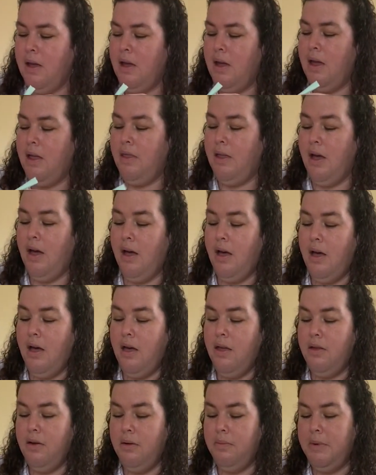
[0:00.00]
and that
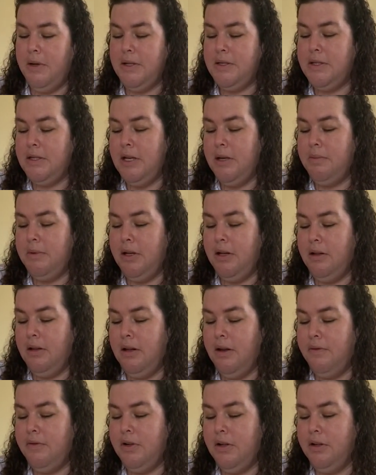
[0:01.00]
other piece of tape that you
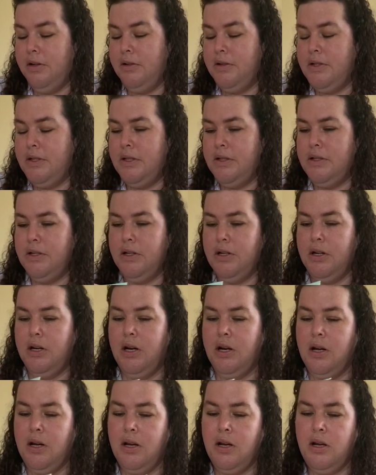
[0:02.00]
left on your scissor,
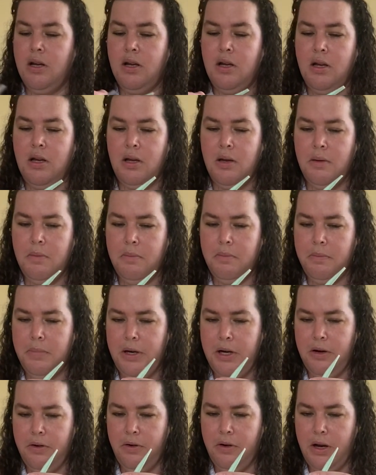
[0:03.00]
put
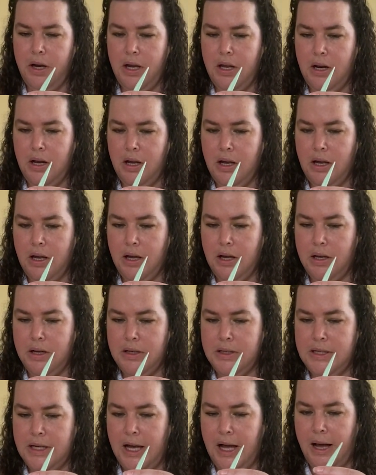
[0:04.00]
it right on
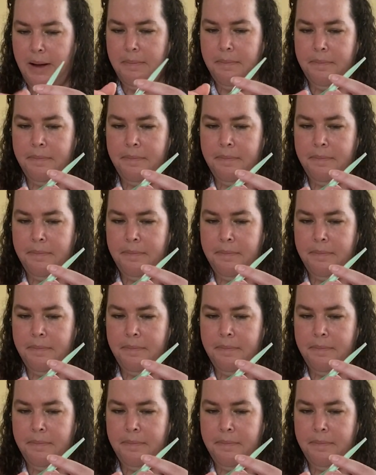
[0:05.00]
top.